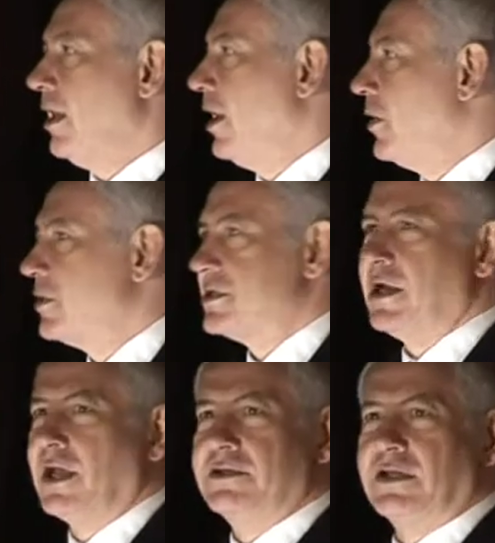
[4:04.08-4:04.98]
It was an
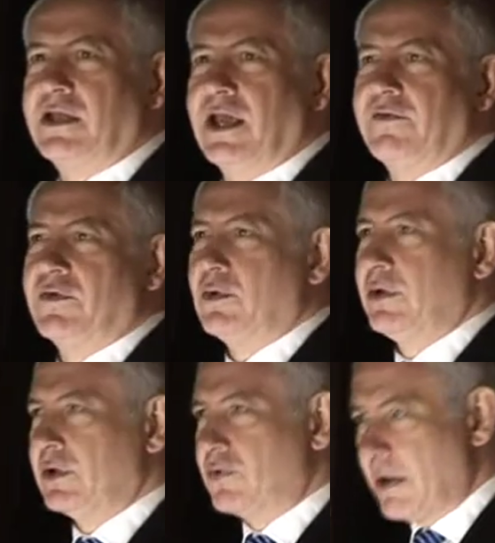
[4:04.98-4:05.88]
age that gave the
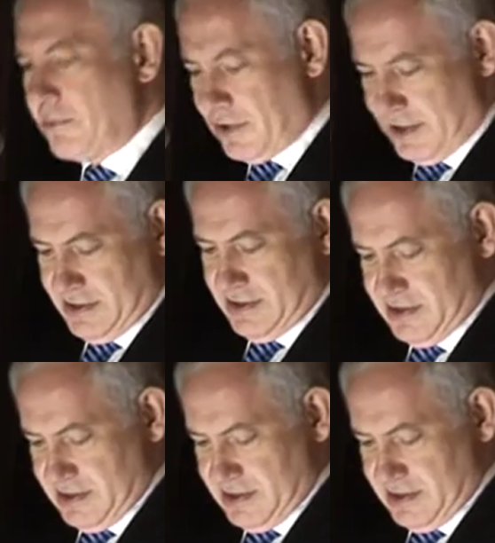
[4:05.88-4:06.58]
world Rembrandt,